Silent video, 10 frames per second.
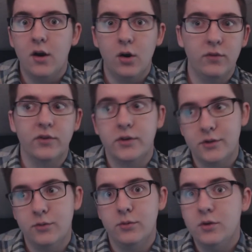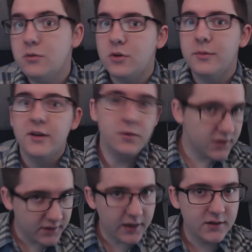over to YouTube and
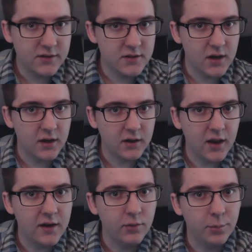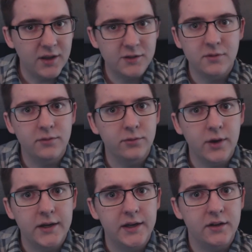using that as a kind of replacement for
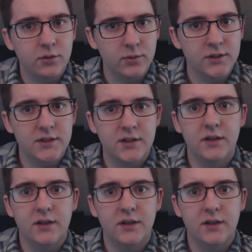Friday Night Duelist.